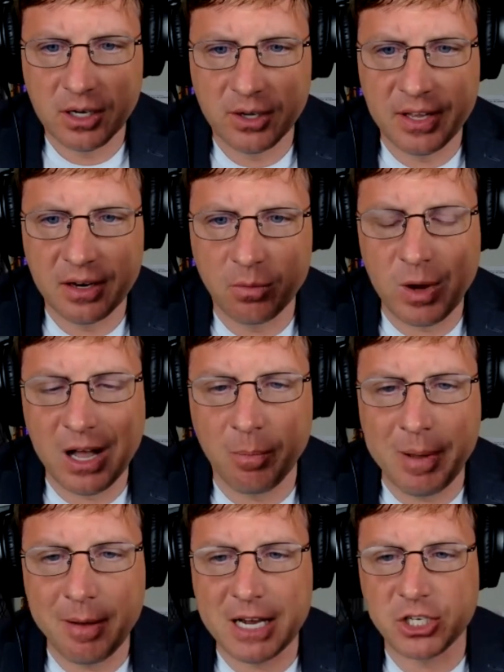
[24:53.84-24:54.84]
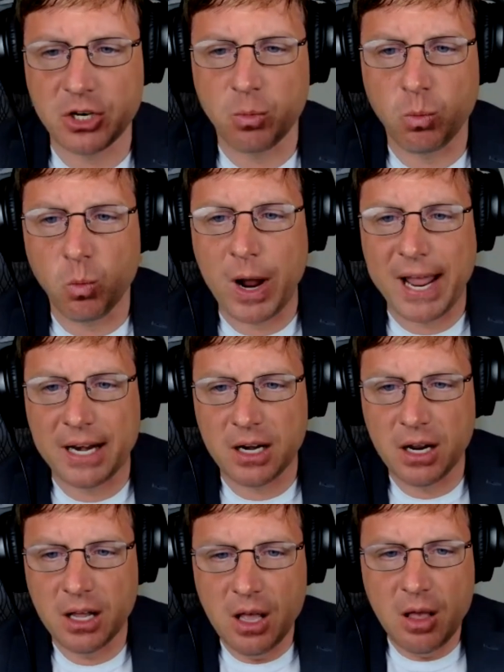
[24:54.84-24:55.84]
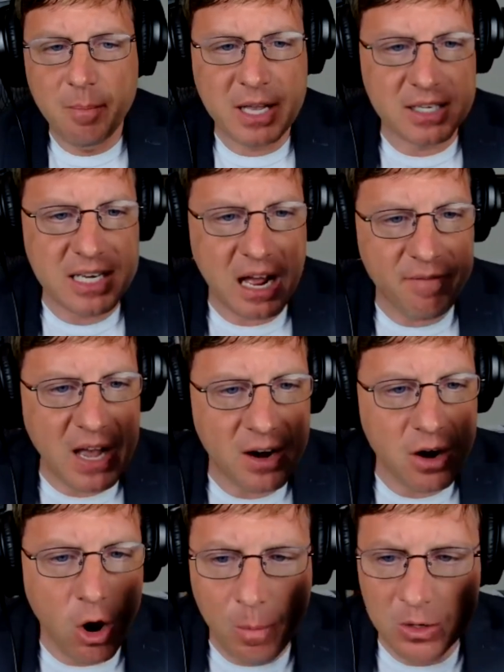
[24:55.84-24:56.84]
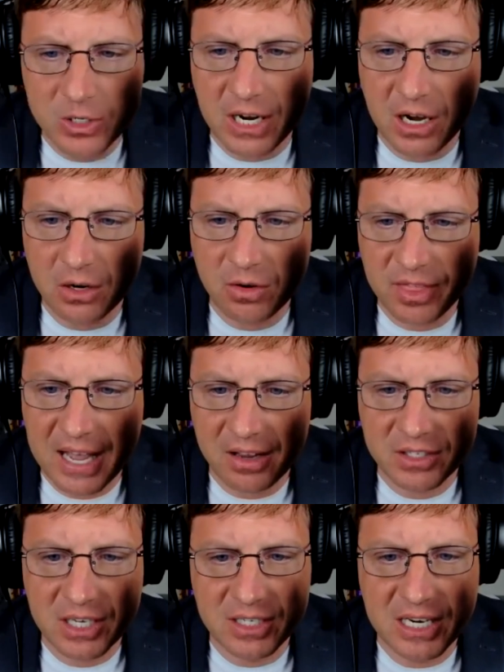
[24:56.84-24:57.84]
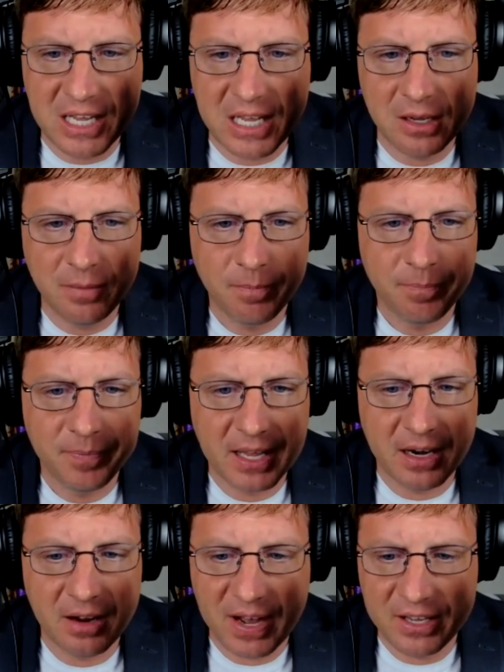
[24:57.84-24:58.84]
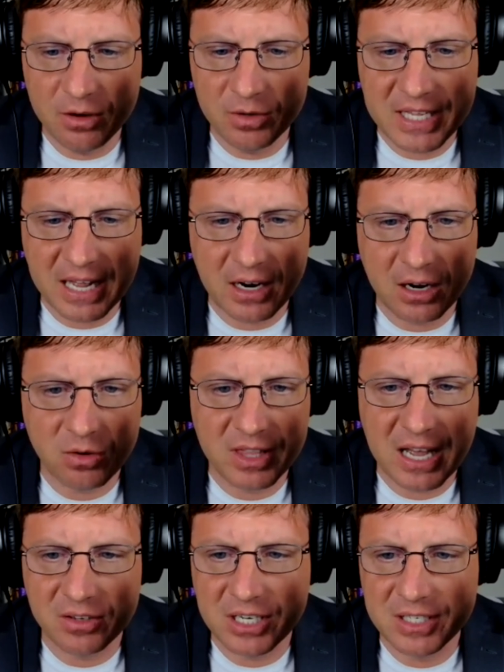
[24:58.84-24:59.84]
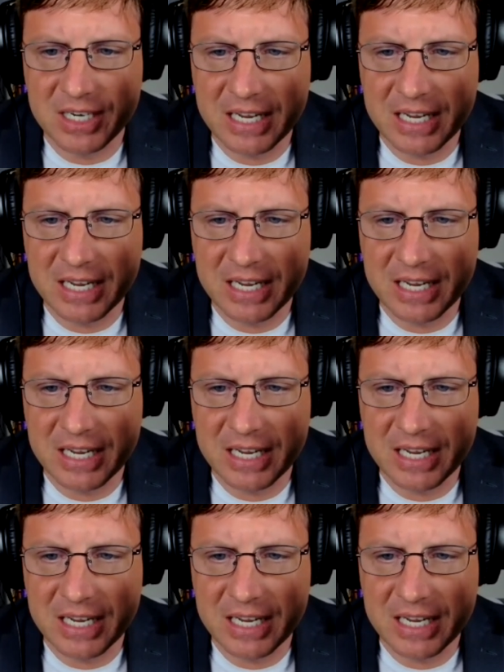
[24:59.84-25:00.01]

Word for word: And then, well, maybe I should wait because I've got almost 100,000 T. And if I use that 100,000